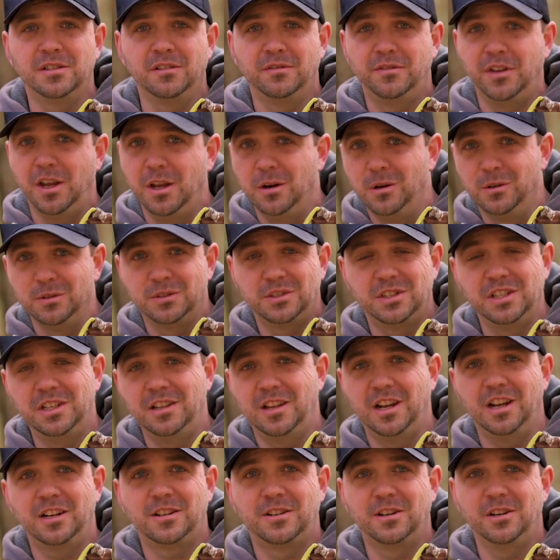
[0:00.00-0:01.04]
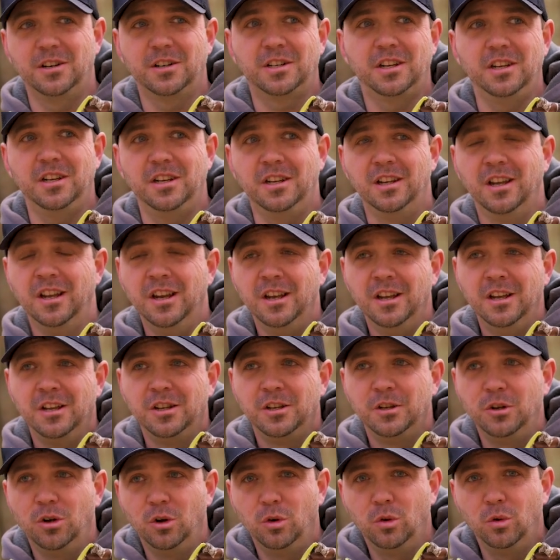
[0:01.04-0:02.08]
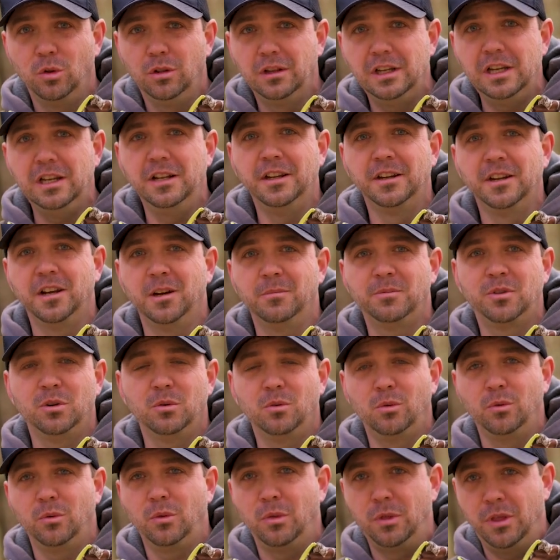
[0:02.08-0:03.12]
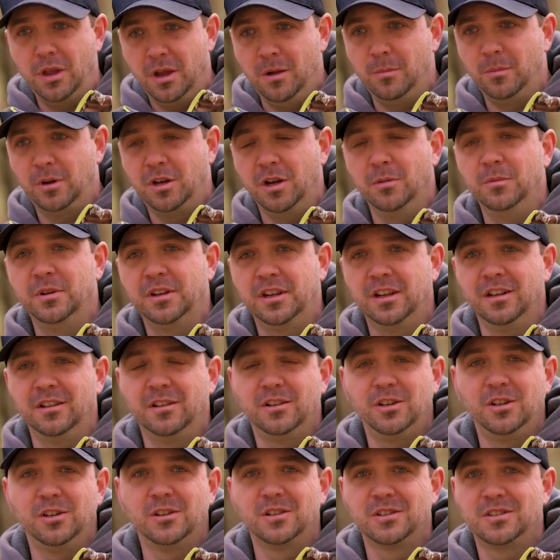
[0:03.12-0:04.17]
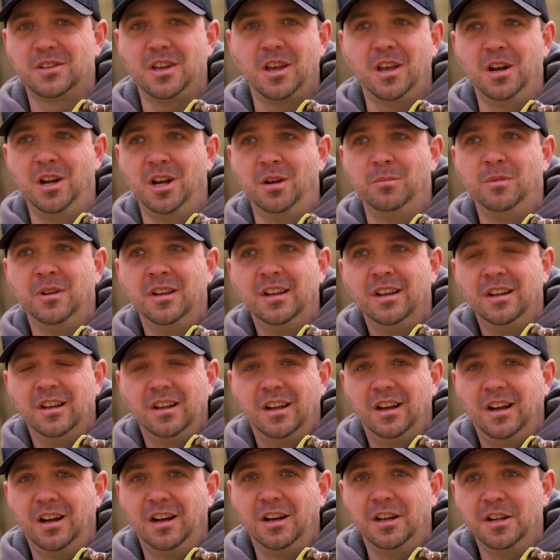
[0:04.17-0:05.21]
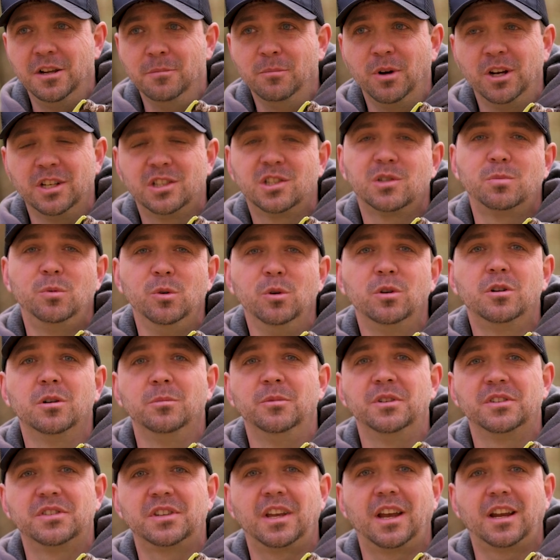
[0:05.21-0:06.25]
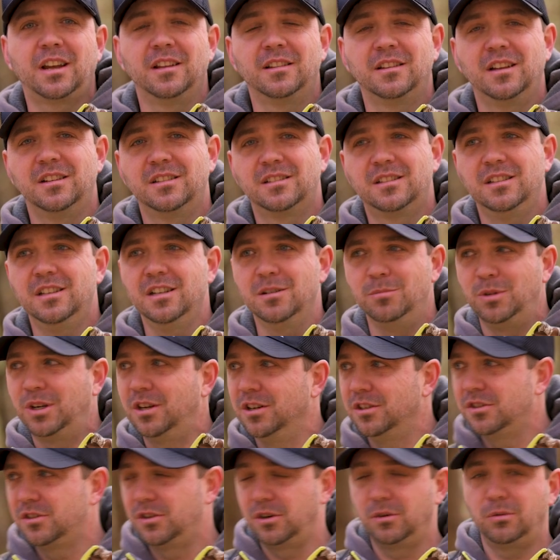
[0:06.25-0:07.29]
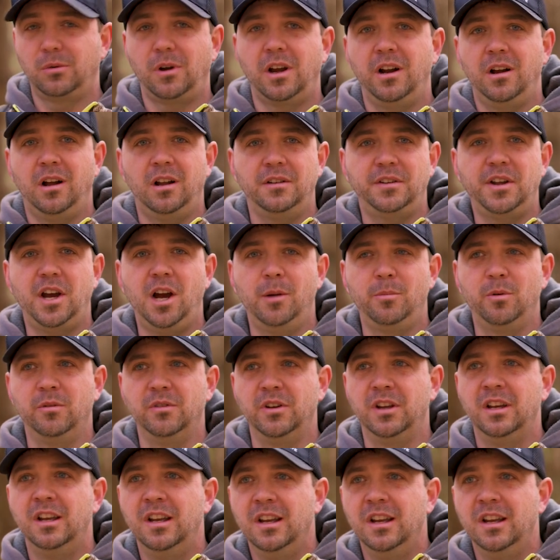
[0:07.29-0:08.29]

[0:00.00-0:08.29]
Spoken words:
If they don't see that turkey, you know, leading up to them coming into your setup, it might spook them the second they see it, because they're right on top of it.